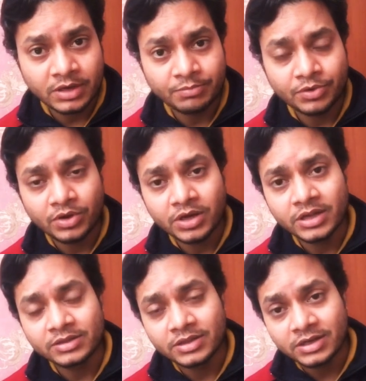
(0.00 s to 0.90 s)
abroad,
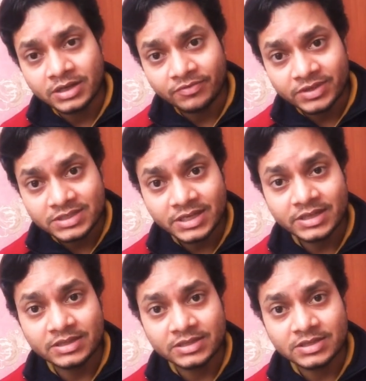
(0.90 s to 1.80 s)
and they're investing
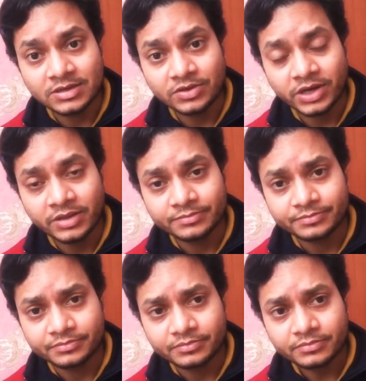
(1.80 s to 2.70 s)
in this country.
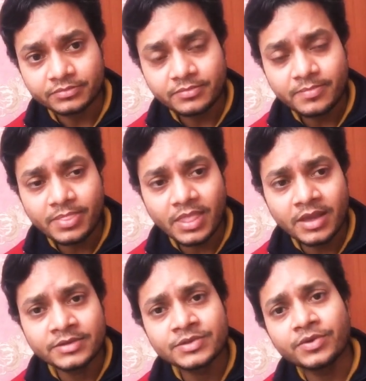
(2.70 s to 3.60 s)

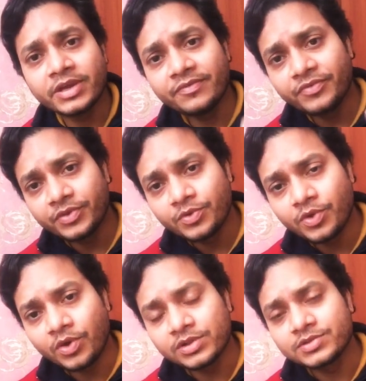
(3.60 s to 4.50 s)
So if
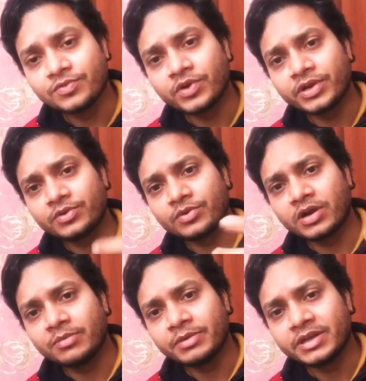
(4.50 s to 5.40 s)
you also wanted to
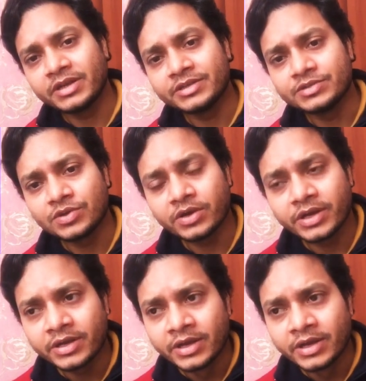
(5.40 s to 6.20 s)
come and enjoy